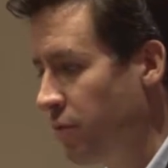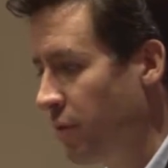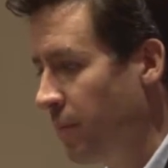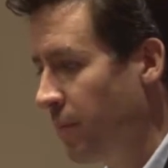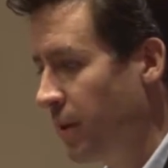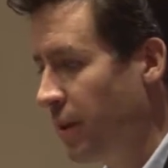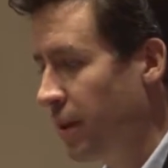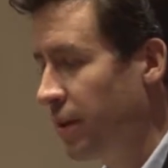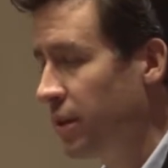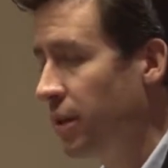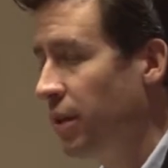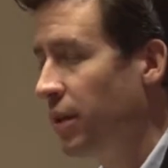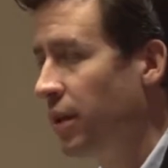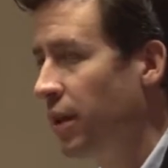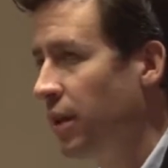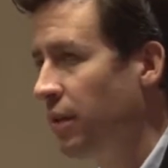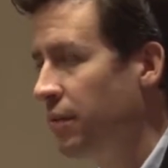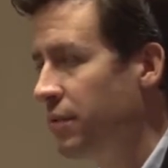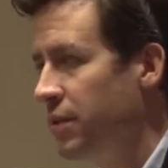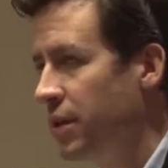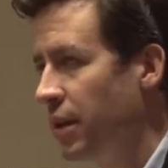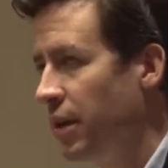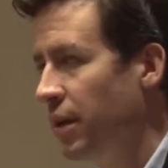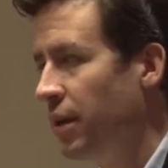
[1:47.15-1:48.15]
ripping at the
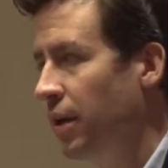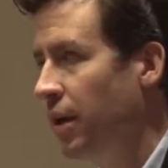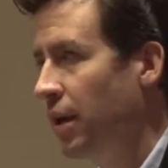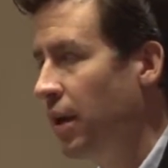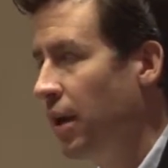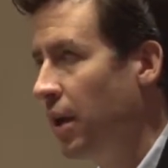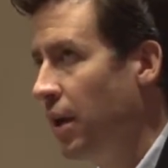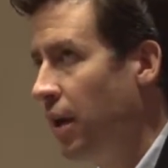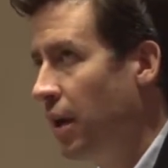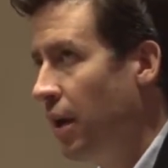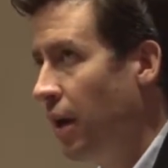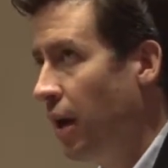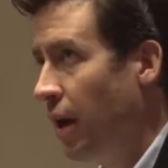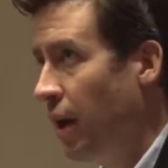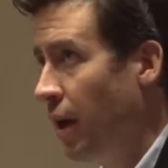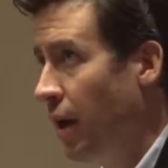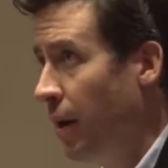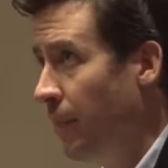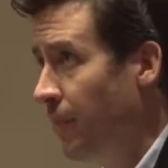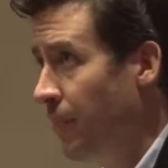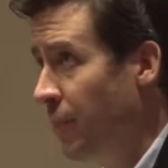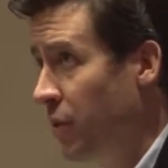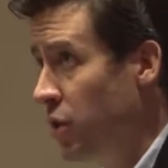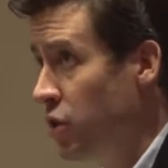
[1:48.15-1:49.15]
leaves?" And
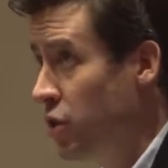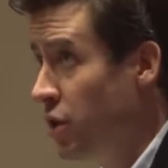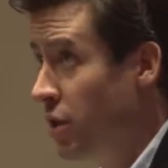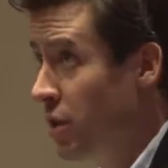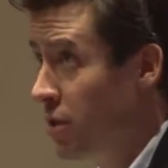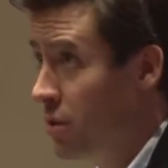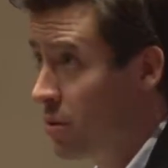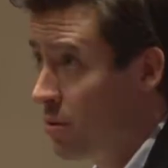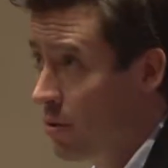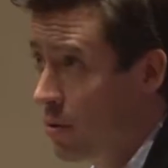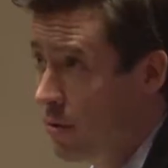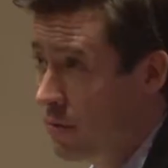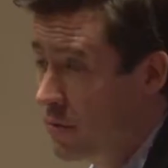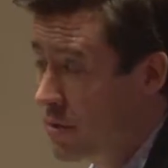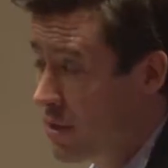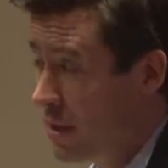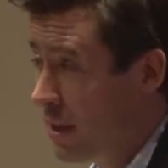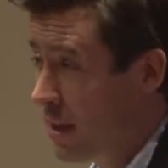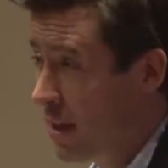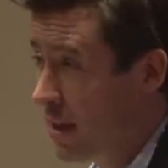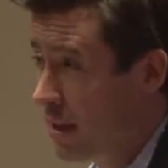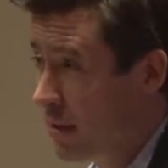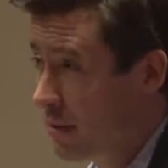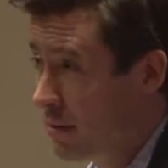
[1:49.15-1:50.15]
she's sort of
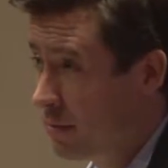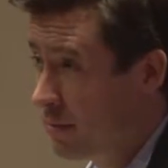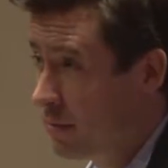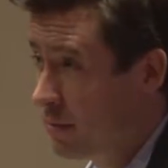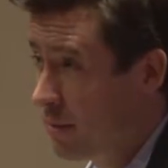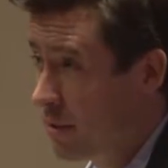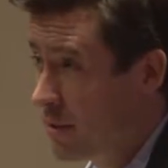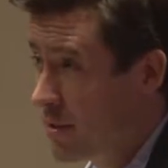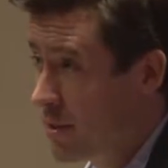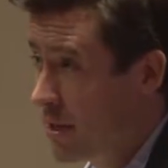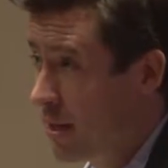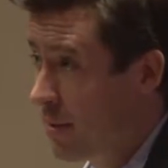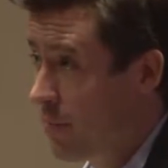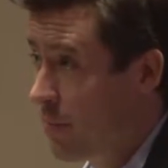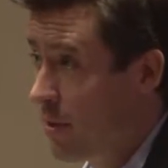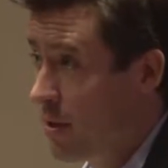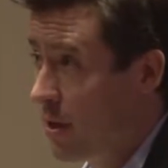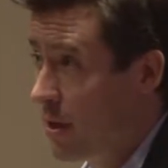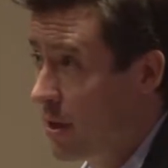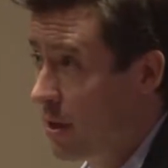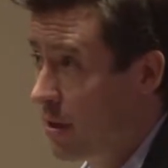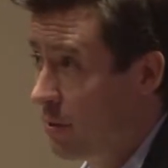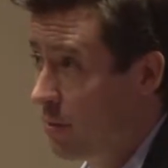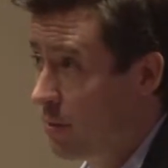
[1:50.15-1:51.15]
saying the same
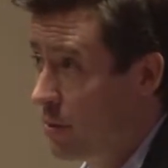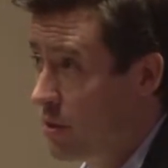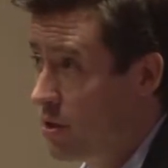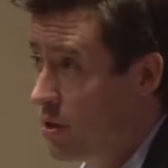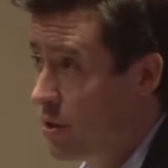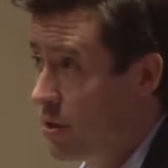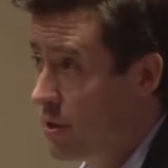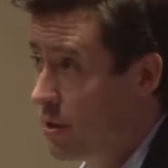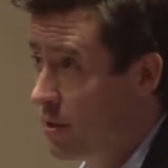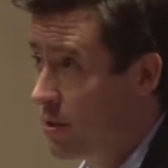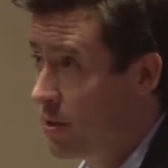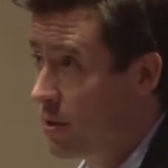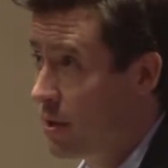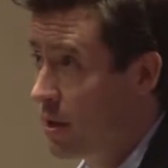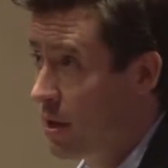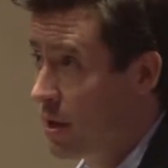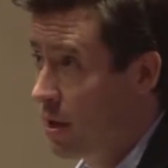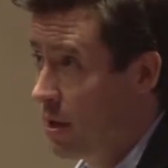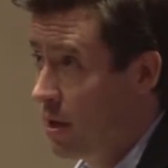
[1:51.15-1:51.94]
thing, which is,